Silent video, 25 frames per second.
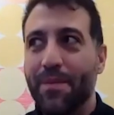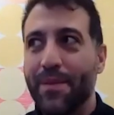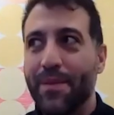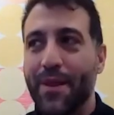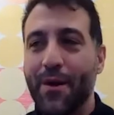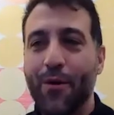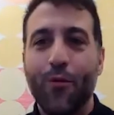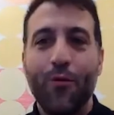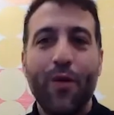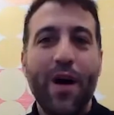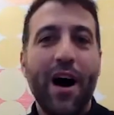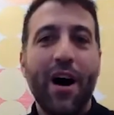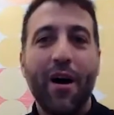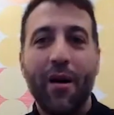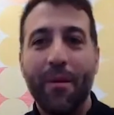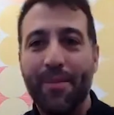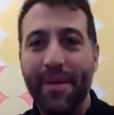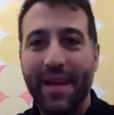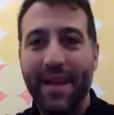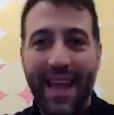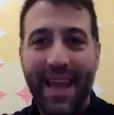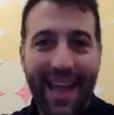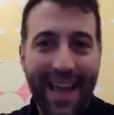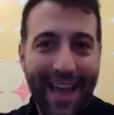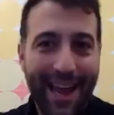
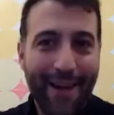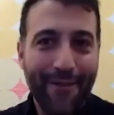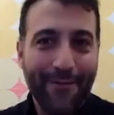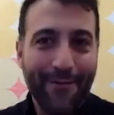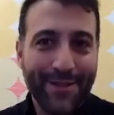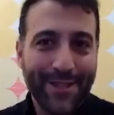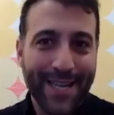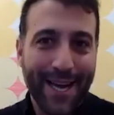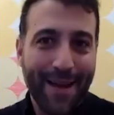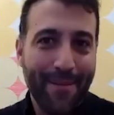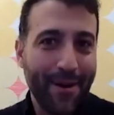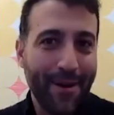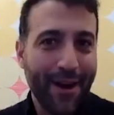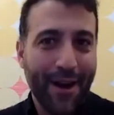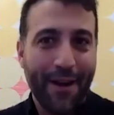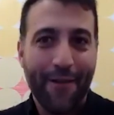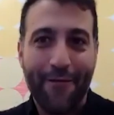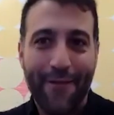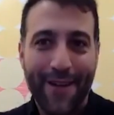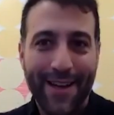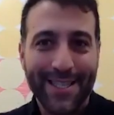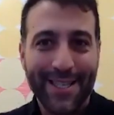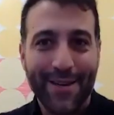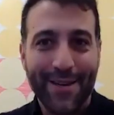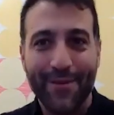well-behaved cyber
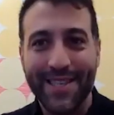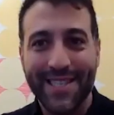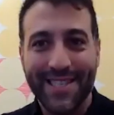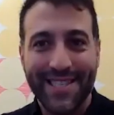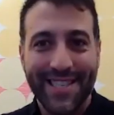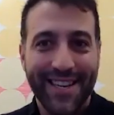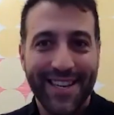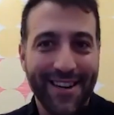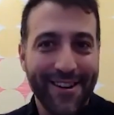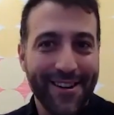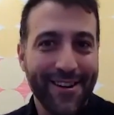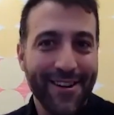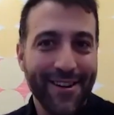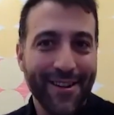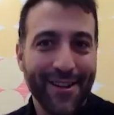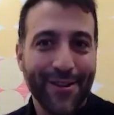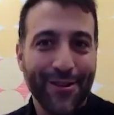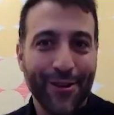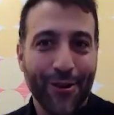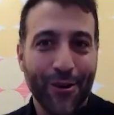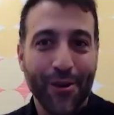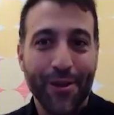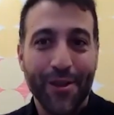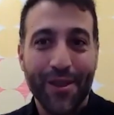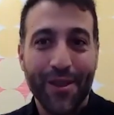cafes that we see here in the
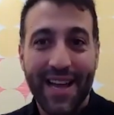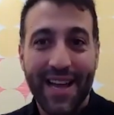North.